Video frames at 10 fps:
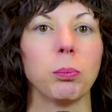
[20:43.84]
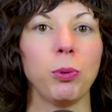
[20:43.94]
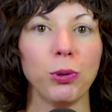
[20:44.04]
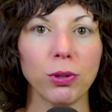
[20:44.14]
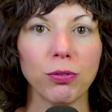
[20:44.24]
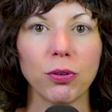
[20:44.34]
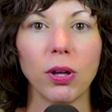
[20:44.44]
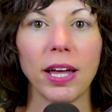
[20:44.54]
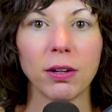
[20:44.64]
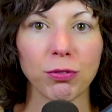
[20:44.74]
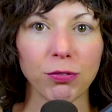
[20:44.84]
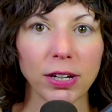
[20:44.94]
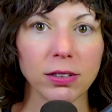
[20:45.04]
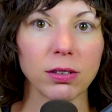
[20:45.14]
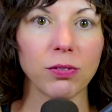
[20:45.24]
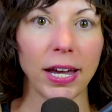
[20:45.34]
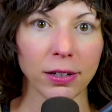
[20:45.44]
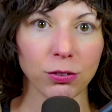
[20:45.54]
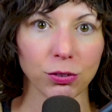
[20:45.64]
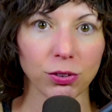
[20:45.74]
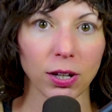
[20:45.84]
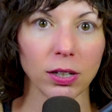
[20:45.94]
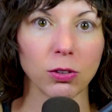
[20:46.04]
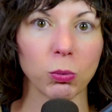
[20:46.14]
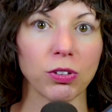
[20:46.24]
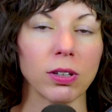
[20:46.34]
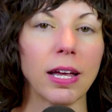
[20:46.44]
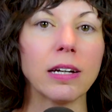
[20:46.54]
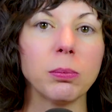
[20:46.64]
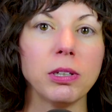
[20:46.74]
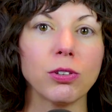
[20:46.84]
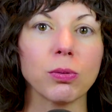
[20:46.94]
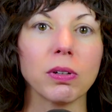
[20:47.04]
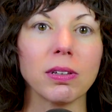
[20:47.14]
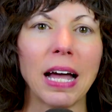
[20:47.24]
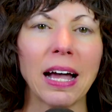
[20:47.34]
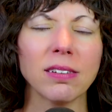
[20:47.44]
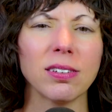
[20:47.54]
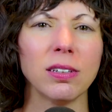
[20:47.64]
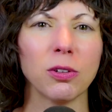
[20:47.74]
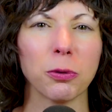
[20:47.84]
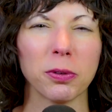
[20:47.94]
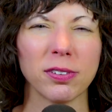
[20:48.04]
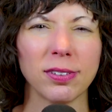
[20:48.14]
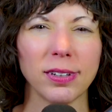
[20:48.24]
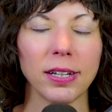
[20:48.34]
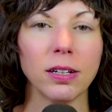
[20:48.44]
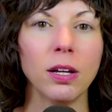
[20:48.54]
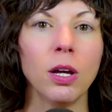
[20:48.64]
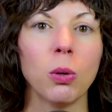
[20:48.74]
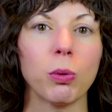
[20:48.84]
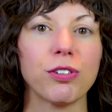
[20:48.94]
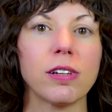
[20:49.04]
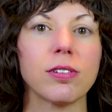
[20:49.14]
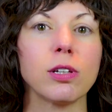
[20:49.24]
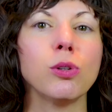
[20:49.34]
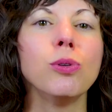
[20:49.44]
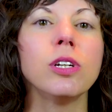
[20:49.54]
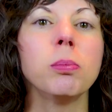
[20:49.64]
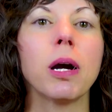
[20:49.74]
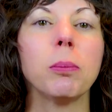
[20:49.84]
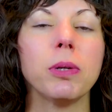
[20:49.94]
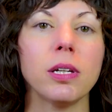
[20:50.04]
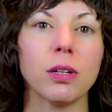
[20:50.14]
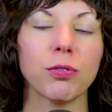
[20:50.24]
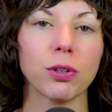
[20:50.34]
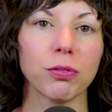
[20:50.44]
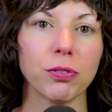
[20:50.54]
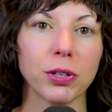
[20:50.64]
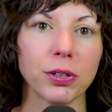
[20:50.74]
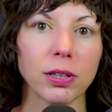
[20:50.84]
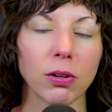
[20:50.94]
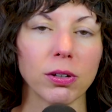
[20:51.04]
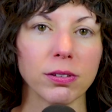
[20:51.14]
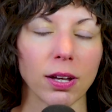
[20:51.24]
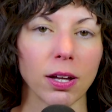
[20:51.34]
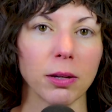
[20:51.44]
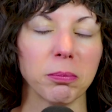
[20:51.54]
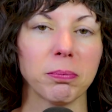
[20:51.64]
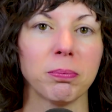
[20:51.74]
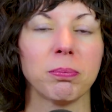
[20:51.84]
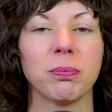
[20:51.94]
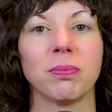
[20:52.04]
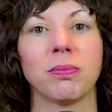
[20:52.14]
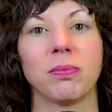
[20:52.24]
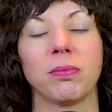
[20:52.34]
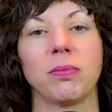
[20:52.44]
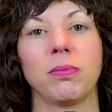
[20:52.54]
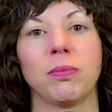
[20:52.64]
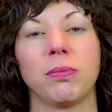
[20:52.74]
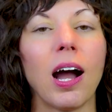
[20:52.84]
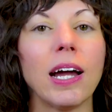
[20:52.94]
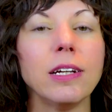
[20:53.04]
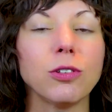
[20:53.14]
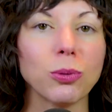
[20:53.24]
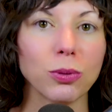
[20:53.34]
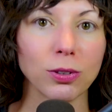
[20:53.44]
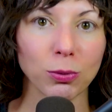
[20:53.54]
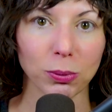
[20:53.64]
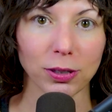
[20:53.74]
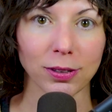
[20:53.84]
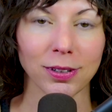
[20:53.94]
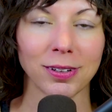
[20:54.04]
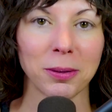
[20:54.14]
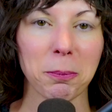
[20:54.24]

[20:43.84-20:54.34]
beautiful and effective exercise which allowed me to relax into a state which has eluded my being for a very long time. I do this work